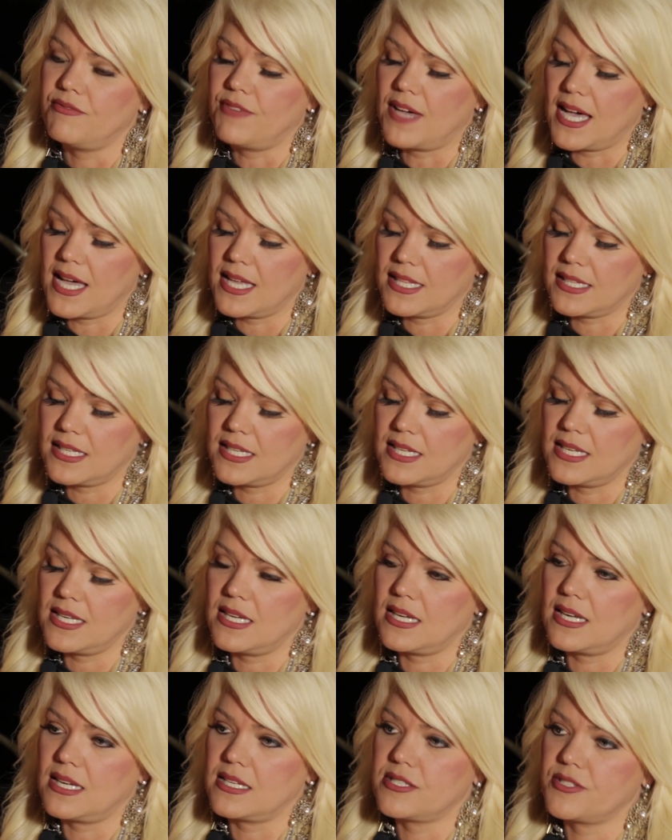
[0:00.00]

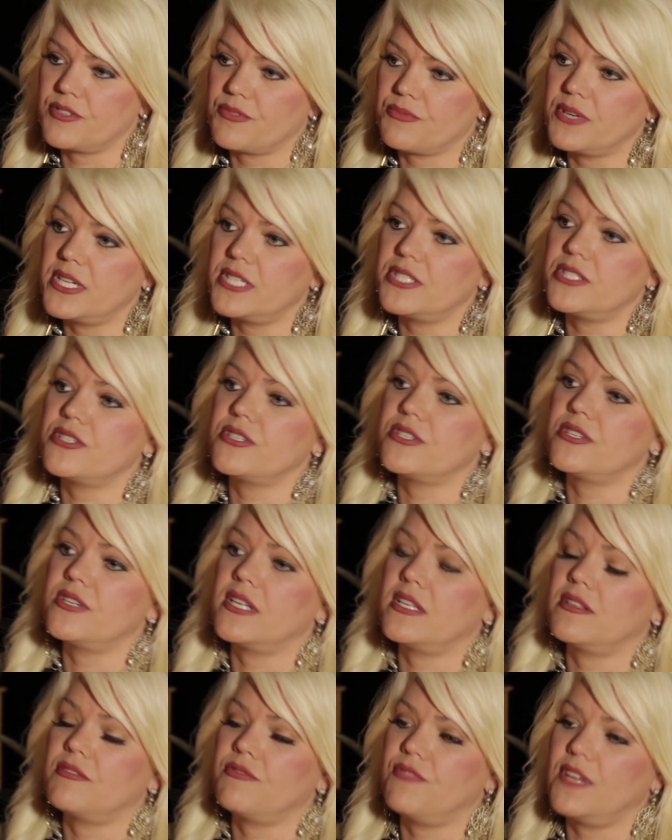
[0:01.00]
Finally, I
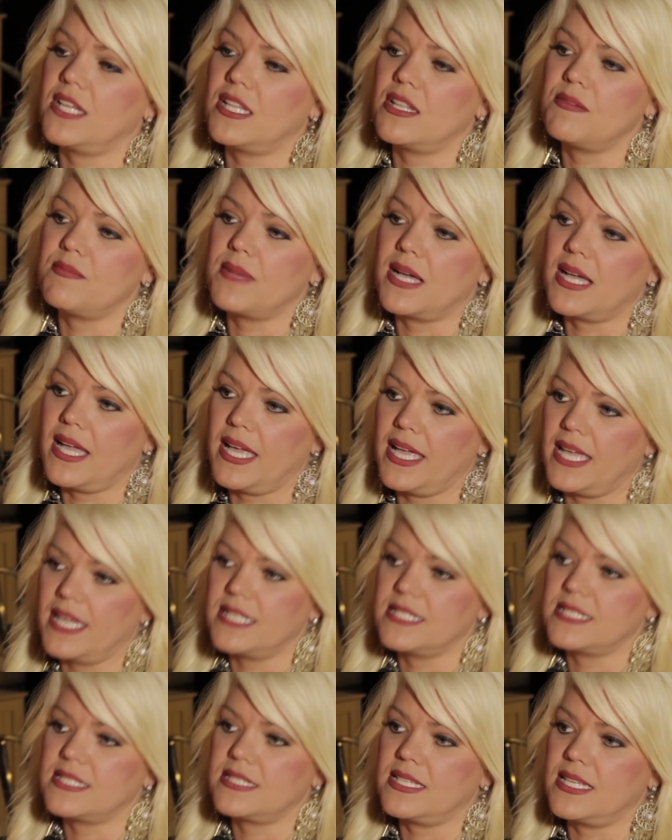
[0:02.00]
surrendered and fell on my
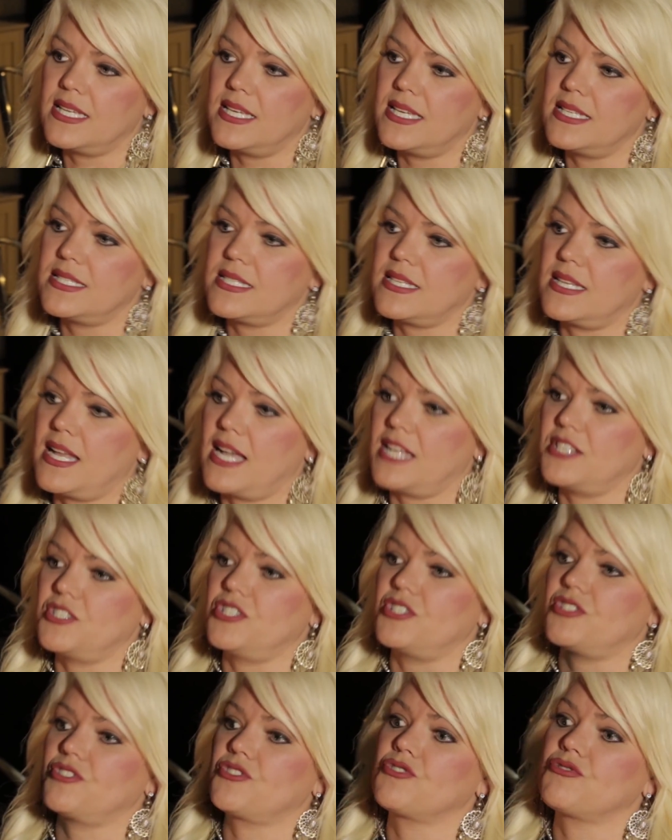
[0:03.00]
hands and knees, and I
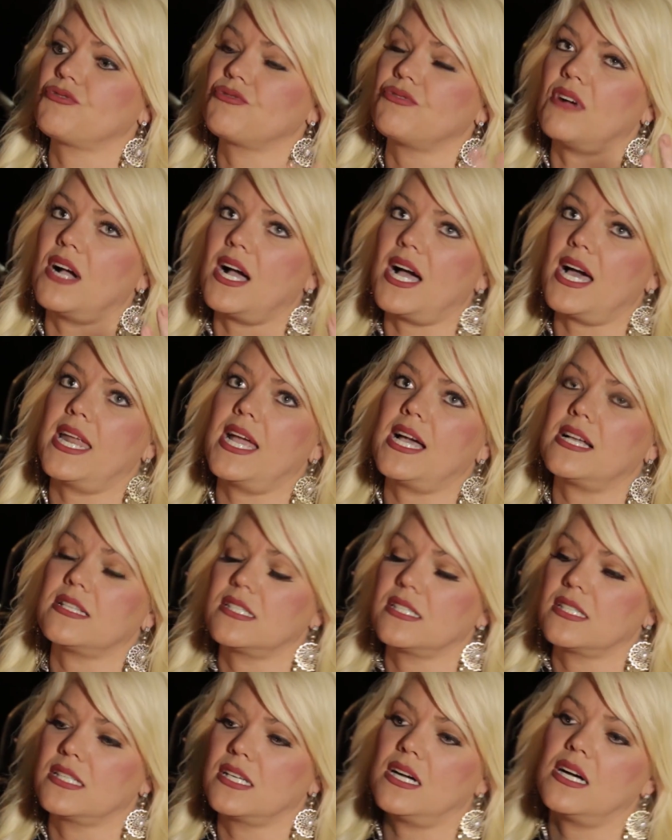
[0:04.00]
just cried
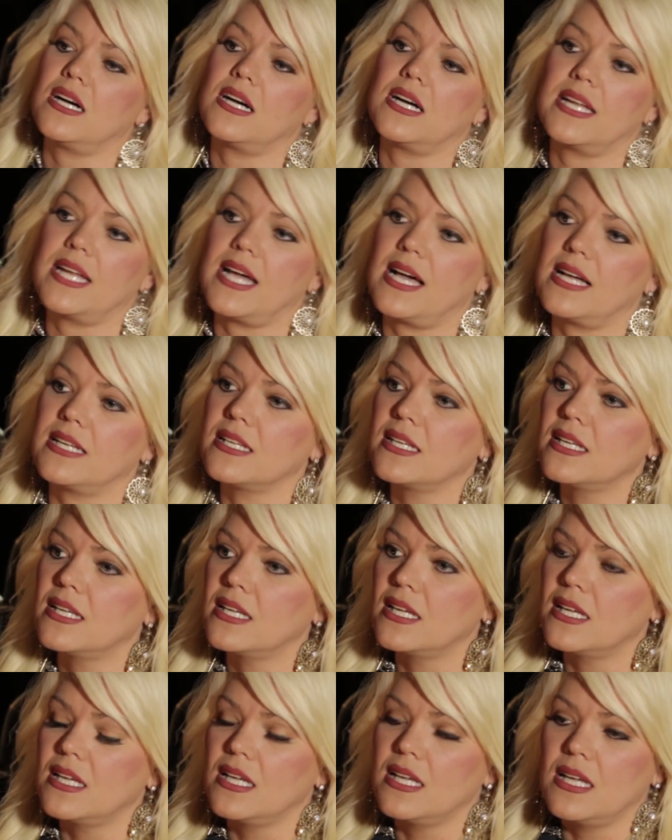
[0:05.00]
out to God. I
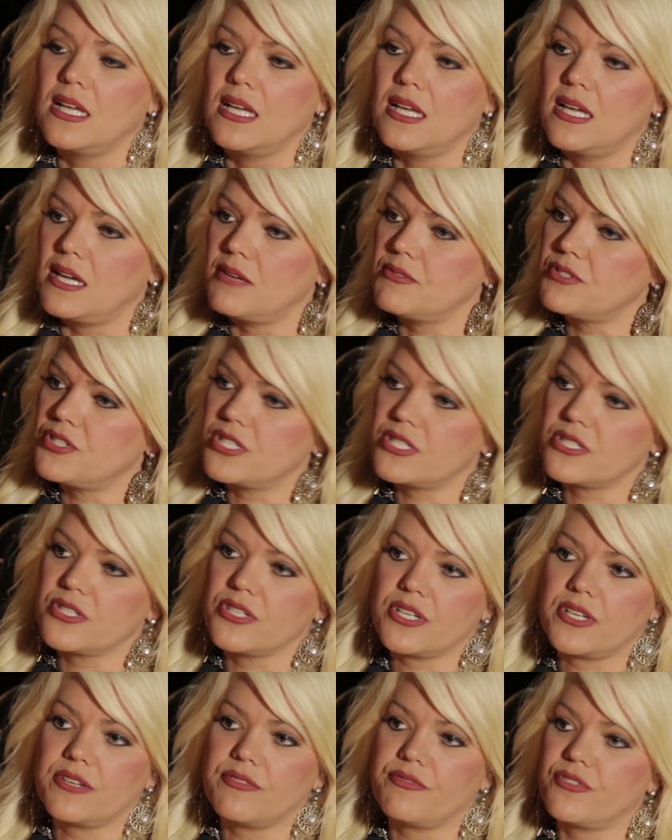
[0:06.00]
was just
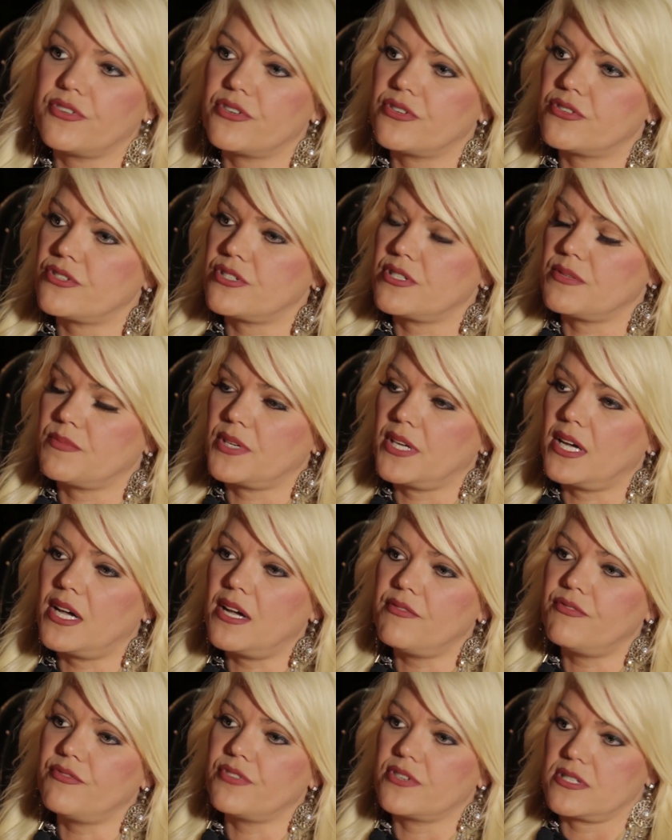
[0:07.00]
looking for some
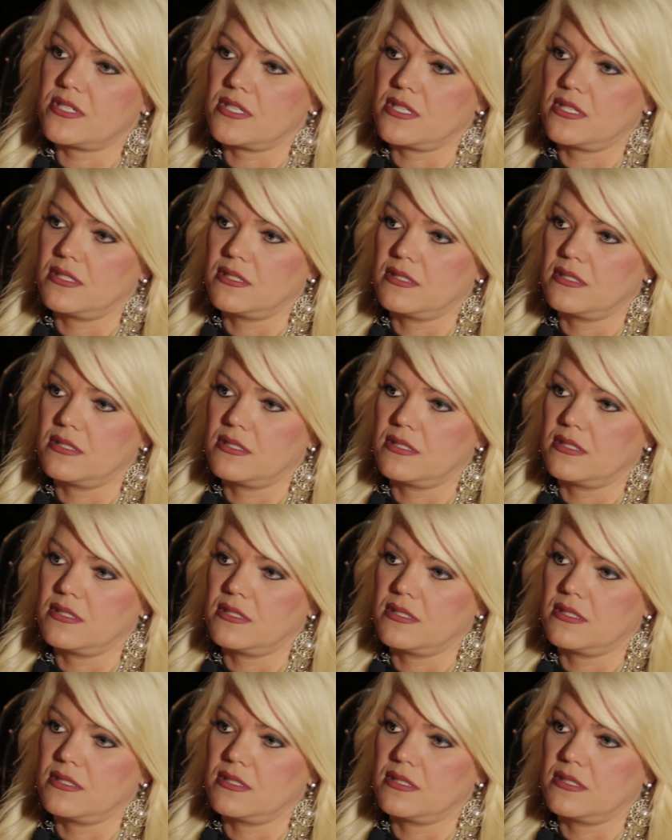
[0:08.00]
comfort,